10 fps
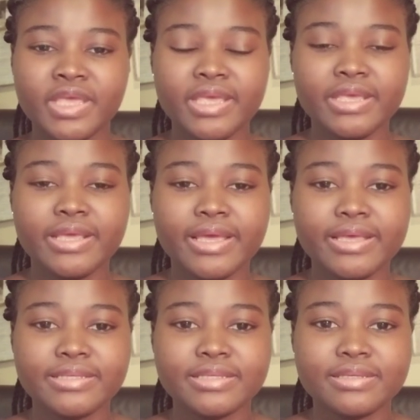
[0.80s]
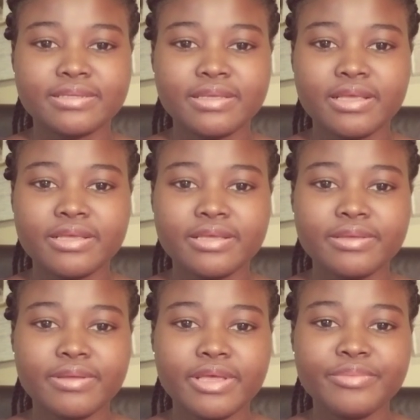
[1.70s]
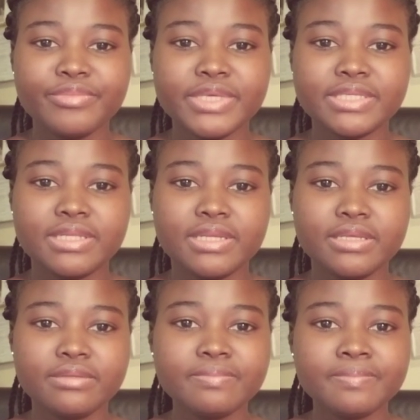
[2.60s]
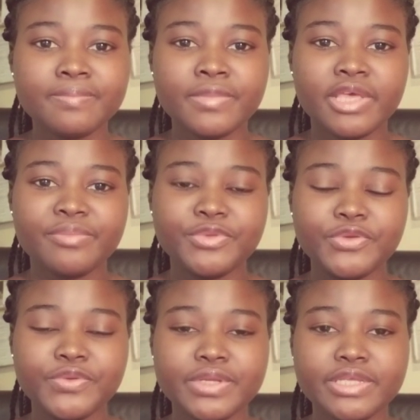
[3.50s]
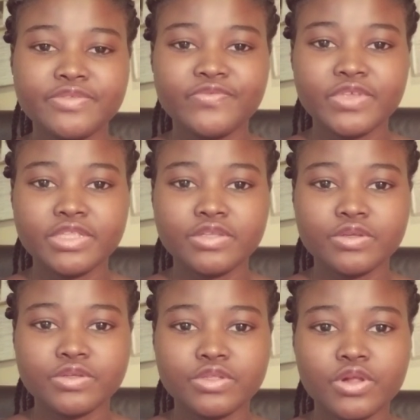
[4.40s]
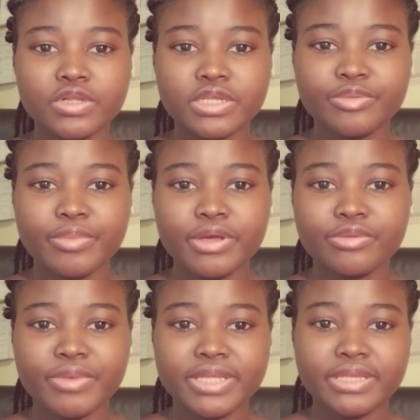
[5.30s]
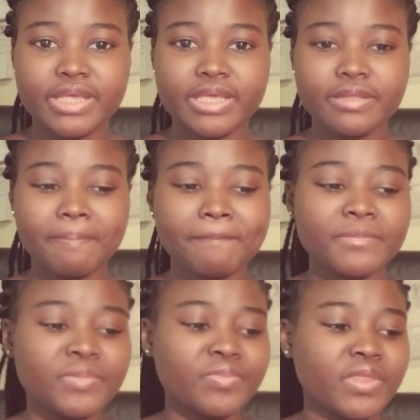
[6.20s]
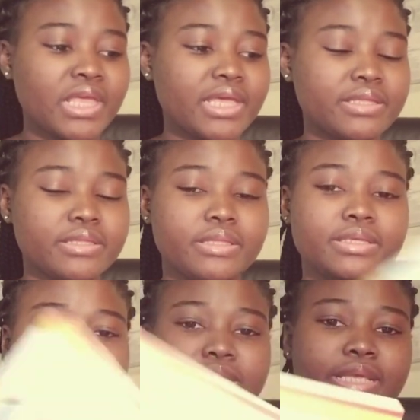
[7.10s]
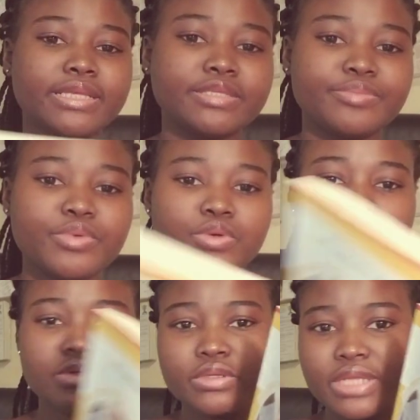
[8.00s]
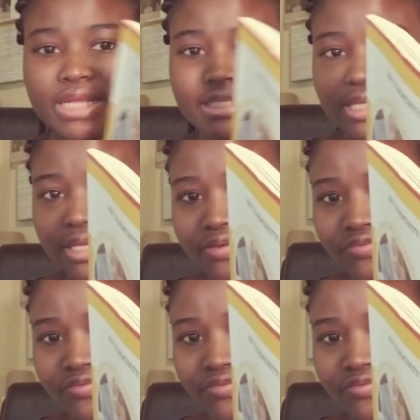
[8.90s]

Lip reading: Hey guys, I'm Miss Lynn. I'm doing these videos talking about my day and this textbook that I started